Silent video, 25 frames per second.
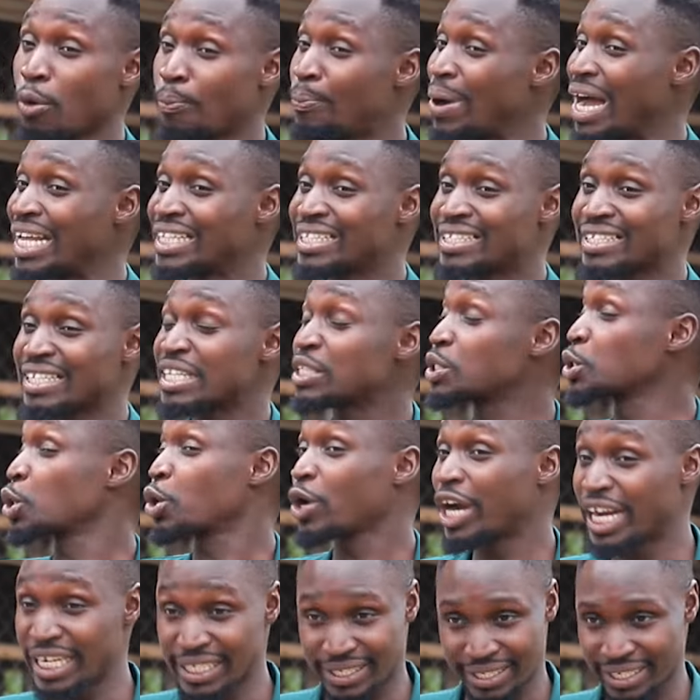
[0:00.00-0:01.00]
your birds is
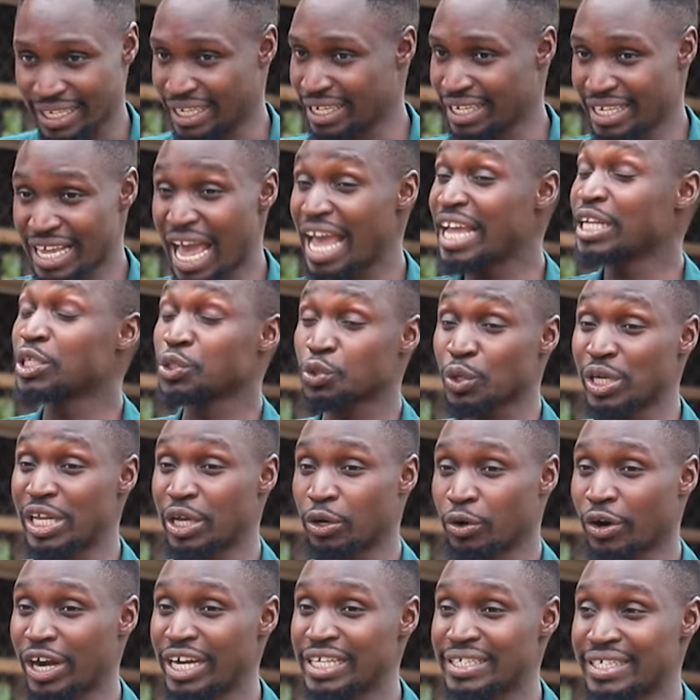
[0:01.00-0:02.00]
crazy. Yeah, it's
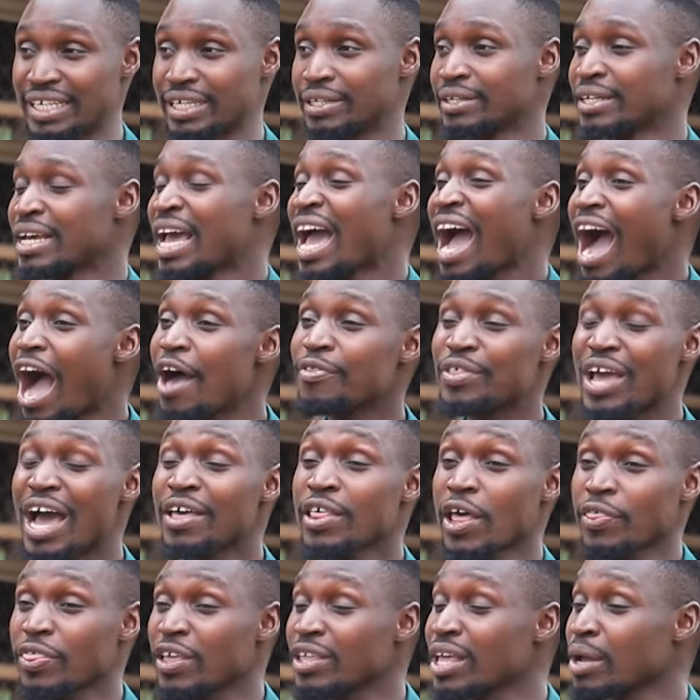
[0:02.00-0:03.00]
really crazy. Mm. And the
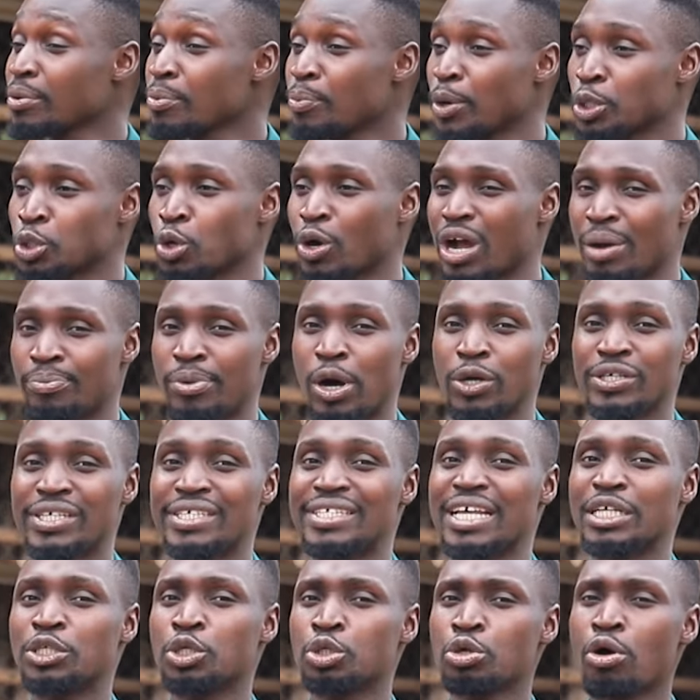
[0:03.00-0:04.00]
other thing that people talk about
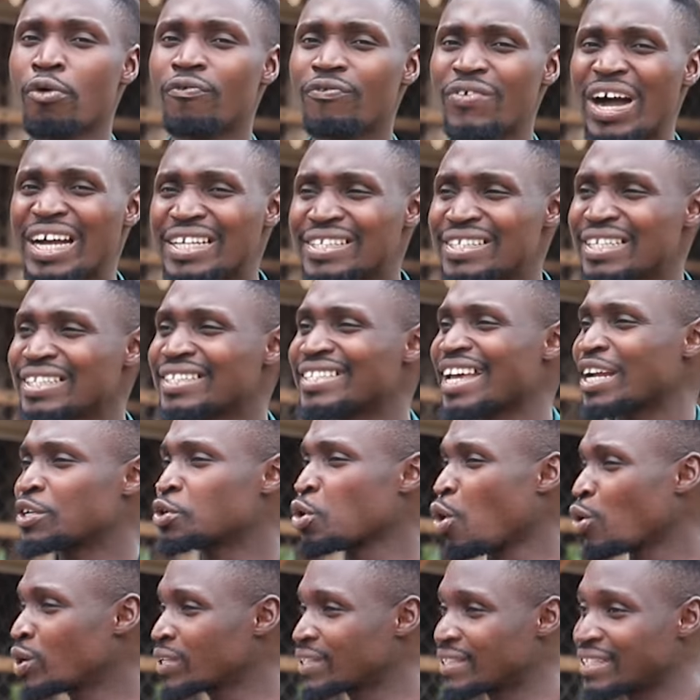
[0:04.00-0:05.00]
is that, you know, vaccines are
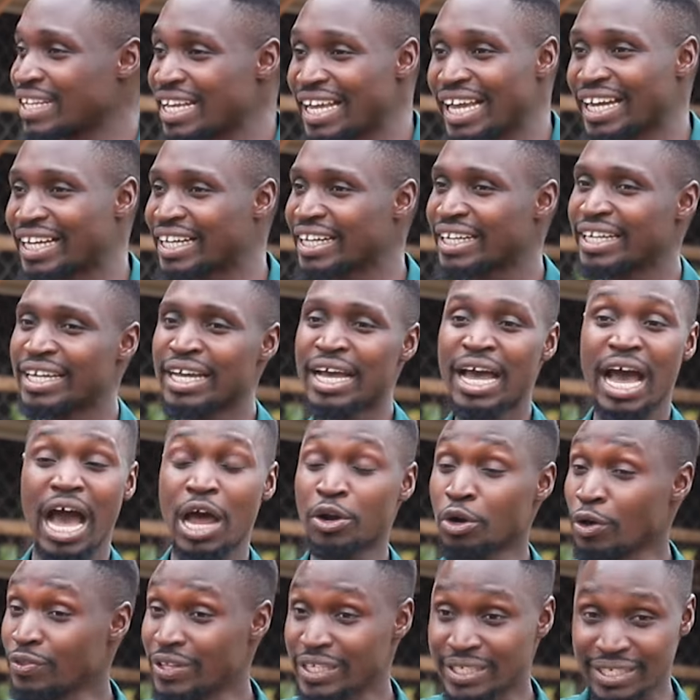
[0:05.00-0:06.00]
toxic
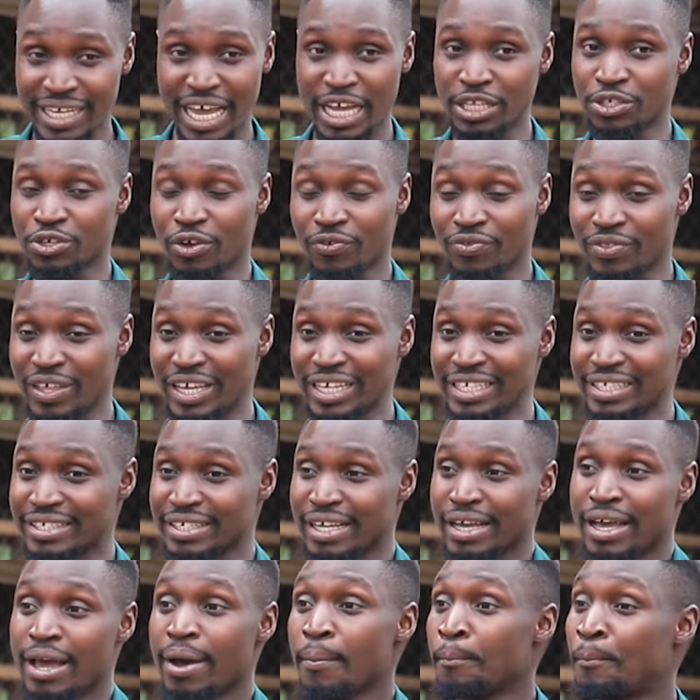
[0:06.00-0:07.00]
and all these kinds of things.